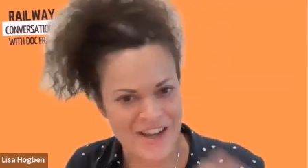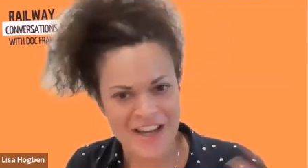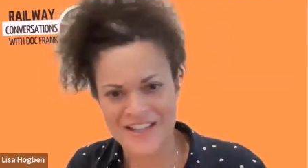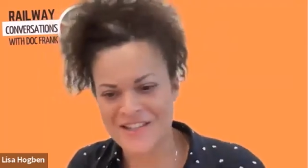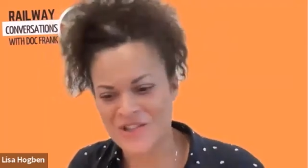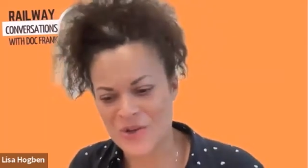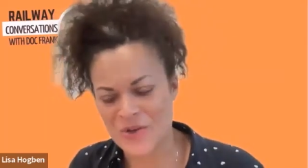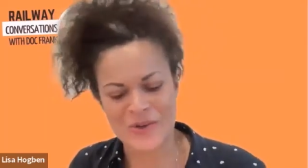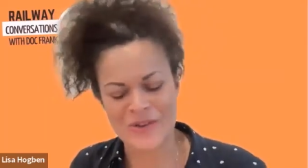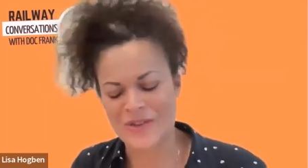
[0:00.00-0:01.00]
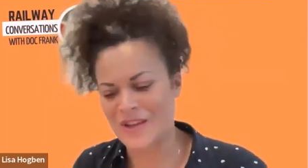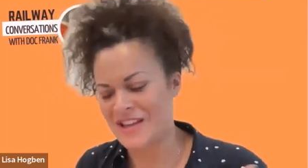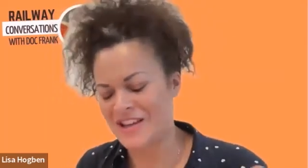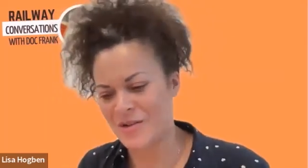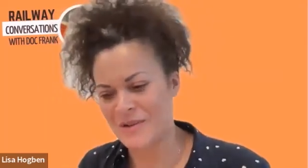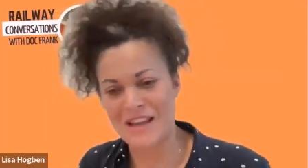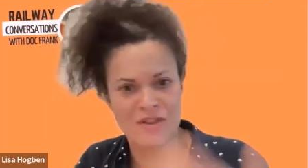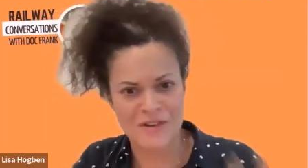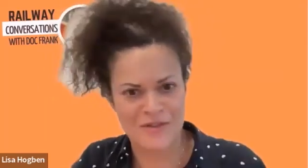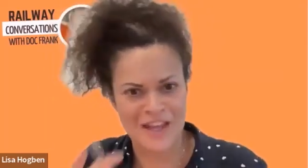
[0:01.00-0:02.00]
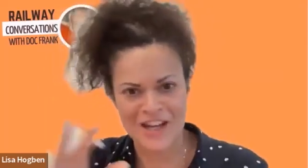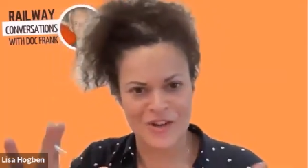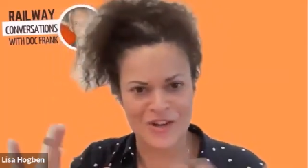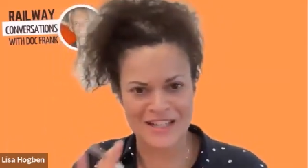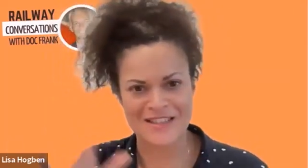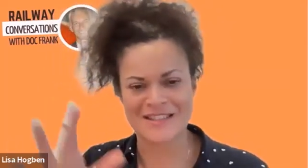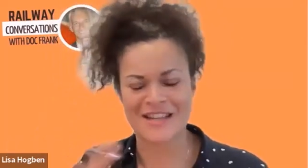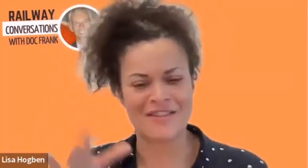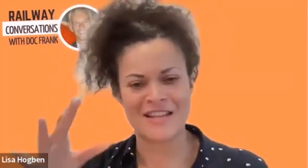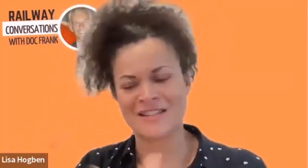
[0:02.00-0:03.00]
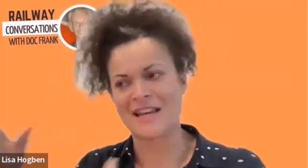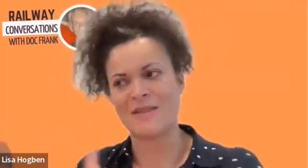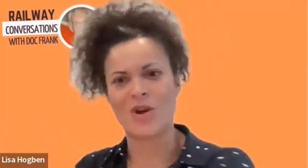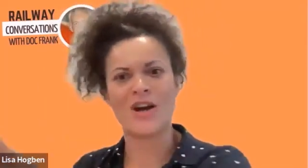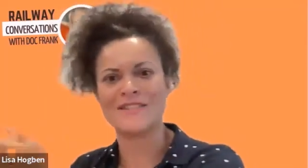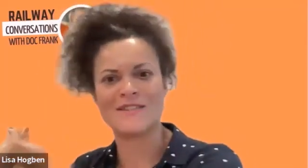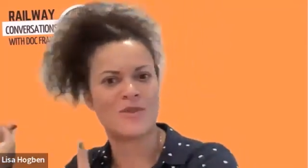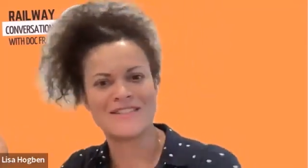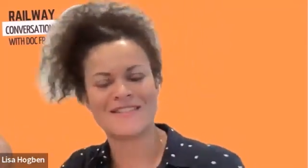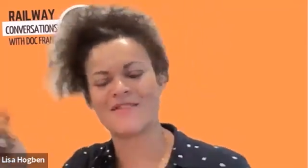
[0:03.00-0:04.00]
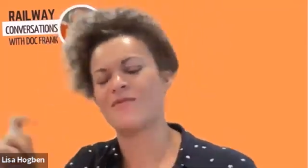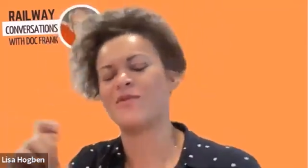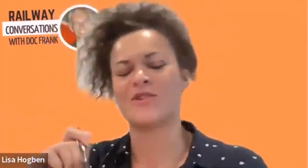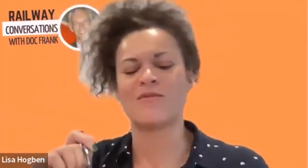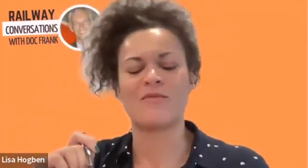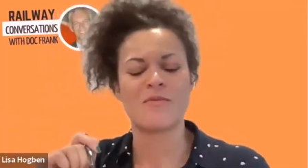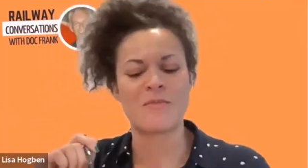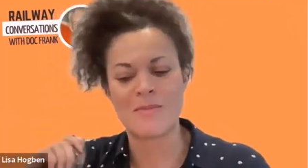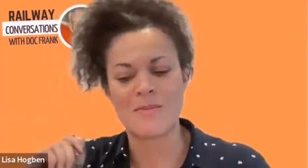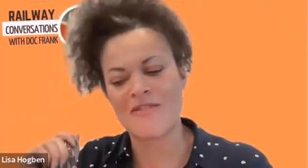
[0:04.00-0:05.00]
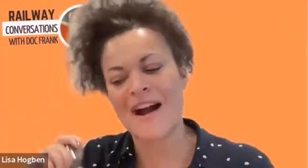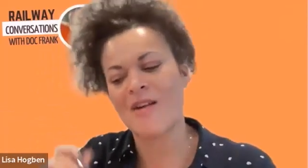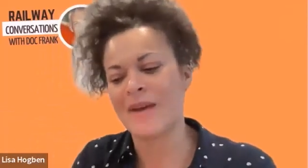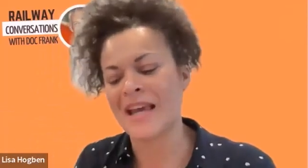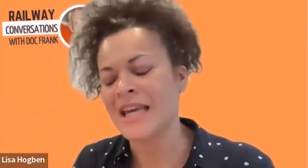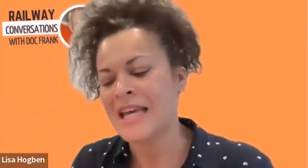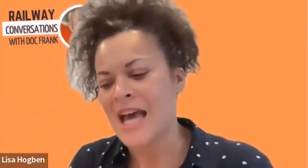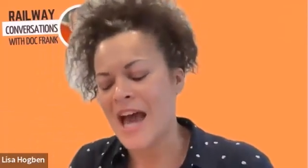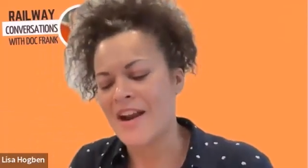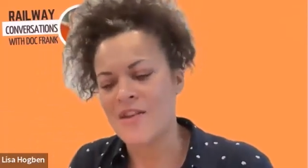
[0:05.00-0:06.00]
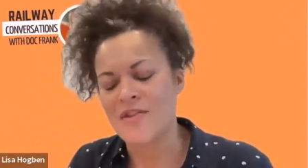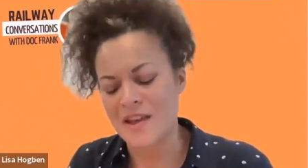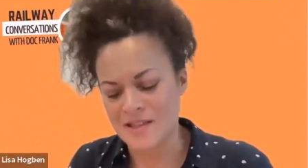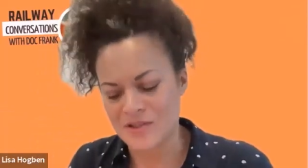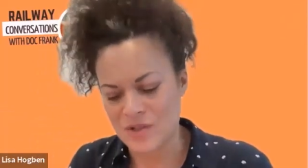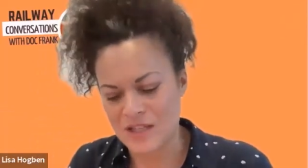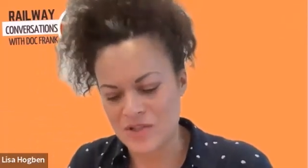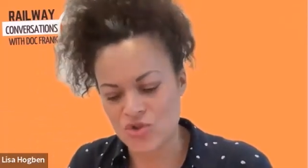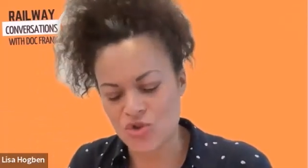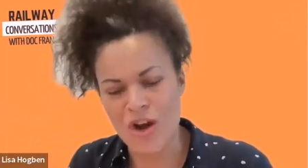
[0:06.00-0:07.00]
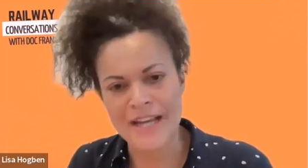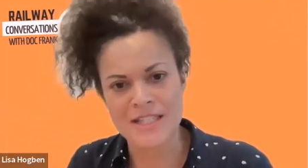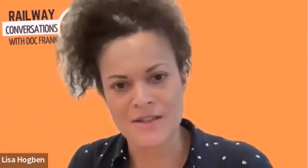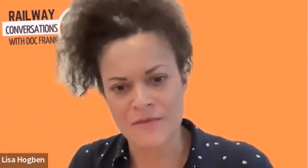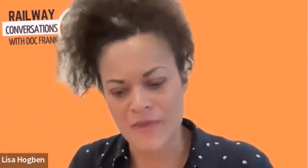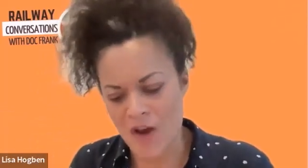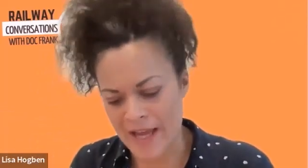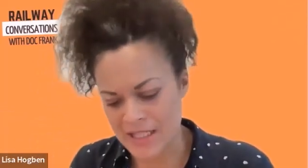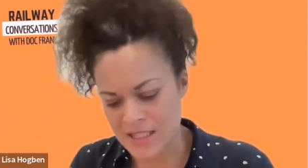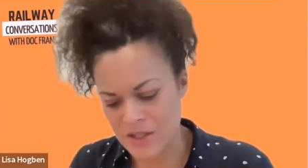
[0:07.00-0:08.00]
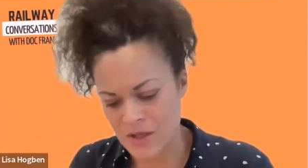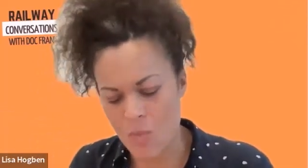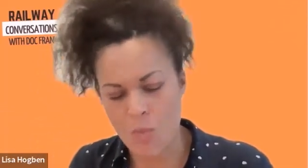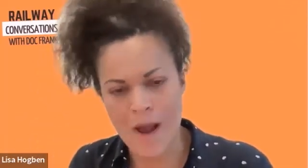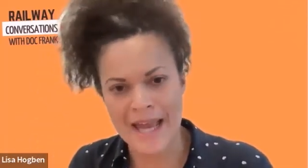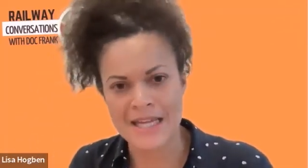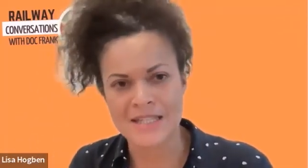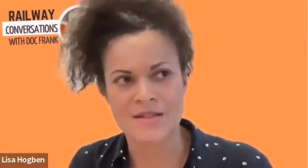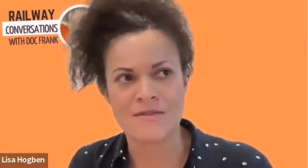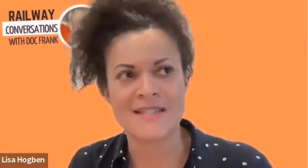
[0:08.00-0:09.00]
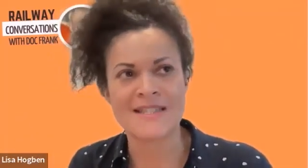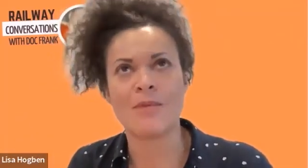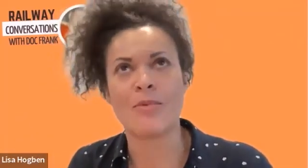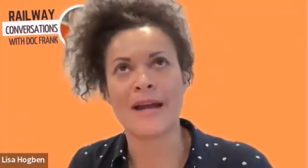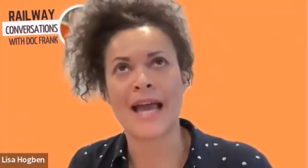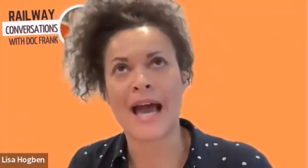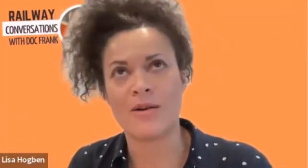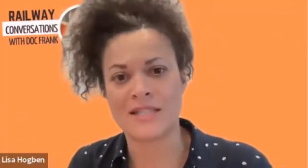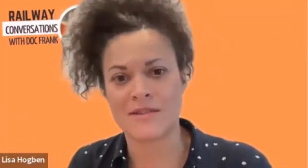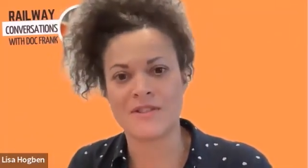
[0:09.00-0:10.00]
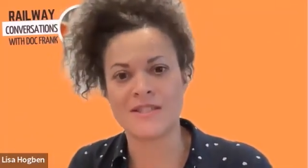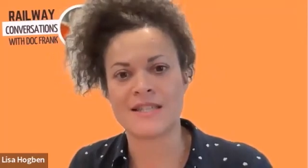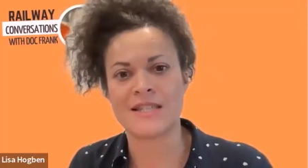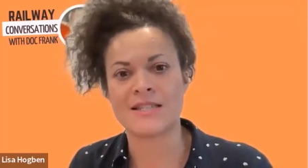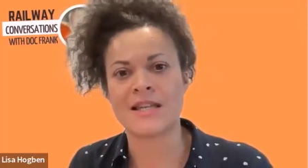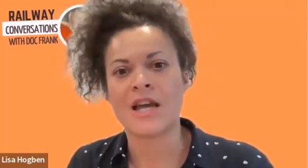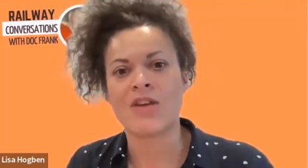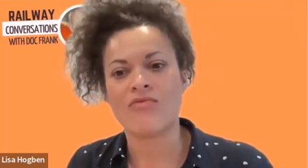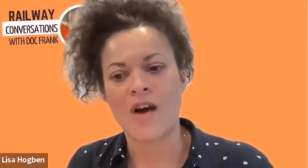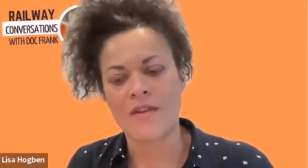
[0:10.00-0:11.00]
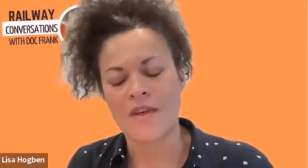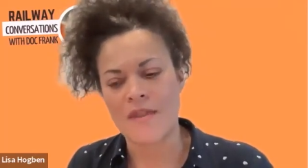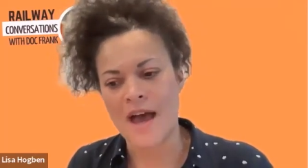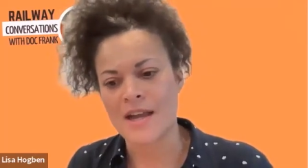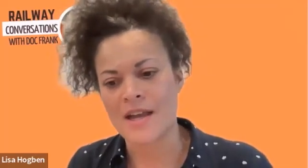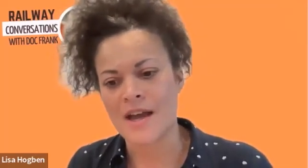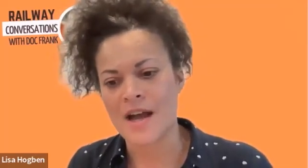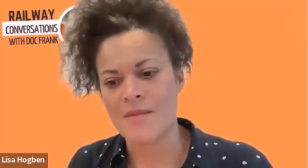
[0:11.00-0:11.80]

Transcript: I undertook, that, you know, even if they're not necessarily the same kinds of ones of lots of the people around me. And I think it's trying to find a way to celebrate our differences rather than